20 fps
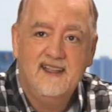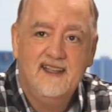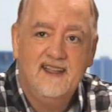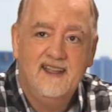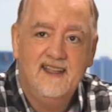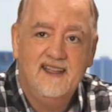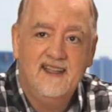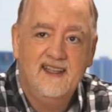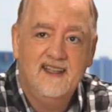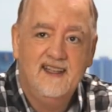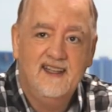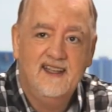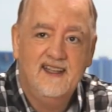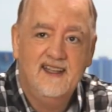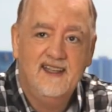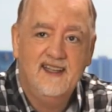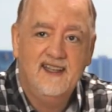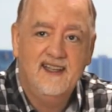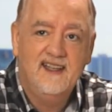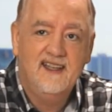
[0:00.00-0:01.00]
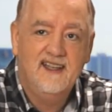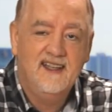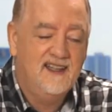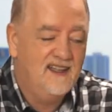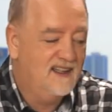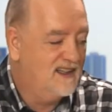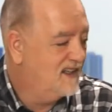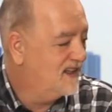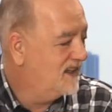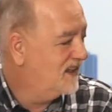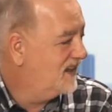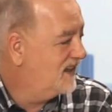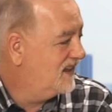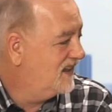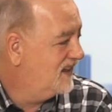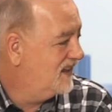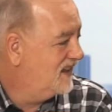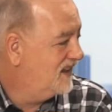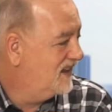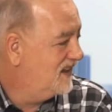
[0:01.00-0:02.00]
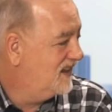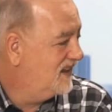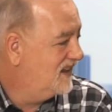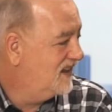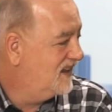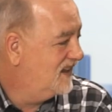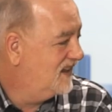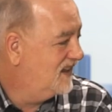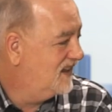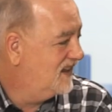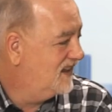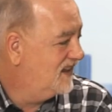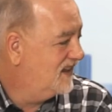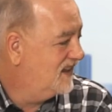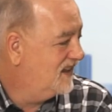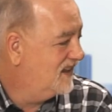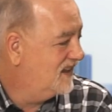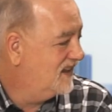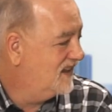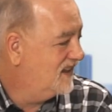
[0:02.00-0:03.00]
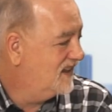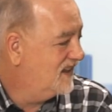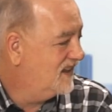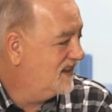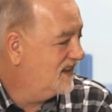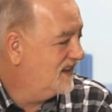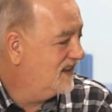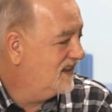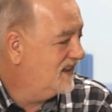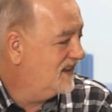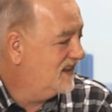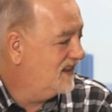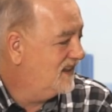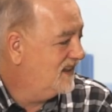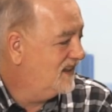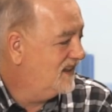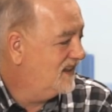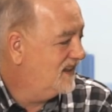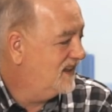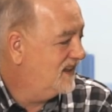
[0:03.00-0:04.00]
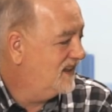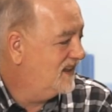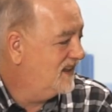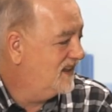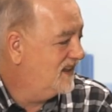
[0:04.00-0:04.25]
(not speaking)